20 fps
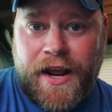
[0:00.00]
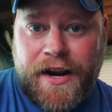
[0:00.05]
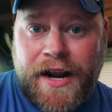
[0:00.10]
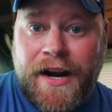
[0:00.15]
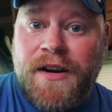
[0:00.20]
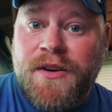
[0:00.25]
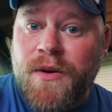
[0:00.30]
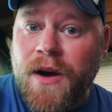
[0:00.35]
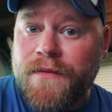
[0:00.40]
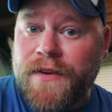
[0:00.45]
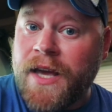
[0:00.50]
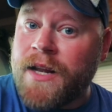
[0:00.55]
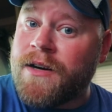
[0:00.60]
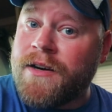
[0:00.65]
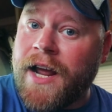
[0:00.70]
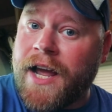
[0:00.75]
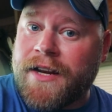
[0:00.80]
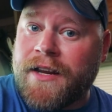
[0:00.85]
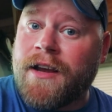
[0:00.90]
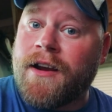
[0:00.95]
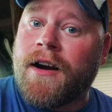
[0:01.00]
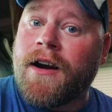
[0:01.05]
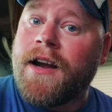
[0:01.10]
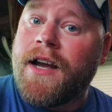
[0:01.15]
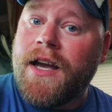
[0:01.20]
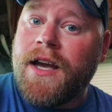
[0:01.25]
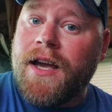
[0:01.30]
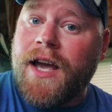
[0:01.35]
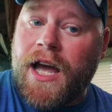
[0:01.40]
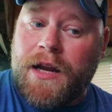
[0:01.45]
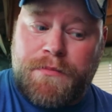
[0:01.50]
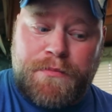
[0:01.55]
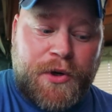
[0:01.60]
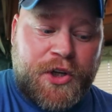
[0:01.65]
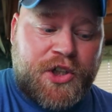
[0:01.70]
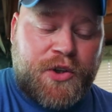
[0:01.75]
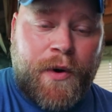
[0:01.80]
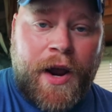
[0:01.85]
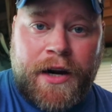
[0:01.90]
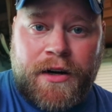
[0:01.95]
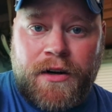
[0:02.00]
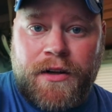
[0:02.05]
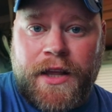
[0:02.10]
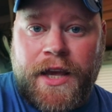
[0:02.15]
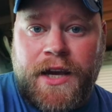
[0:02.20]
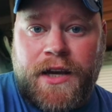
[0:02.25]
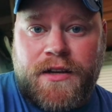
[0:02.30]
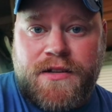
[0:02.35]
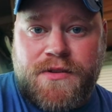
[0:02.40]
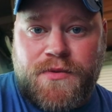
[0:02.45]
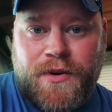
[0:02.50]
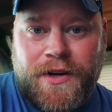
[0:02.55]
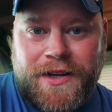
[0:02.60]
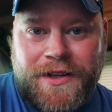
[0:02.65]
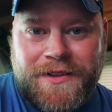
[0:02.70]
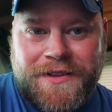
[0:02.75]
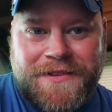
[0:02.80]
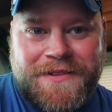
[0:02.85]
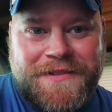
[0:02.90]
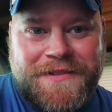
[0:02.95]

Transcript: And I do have internet here at Bushwacker Lake as well.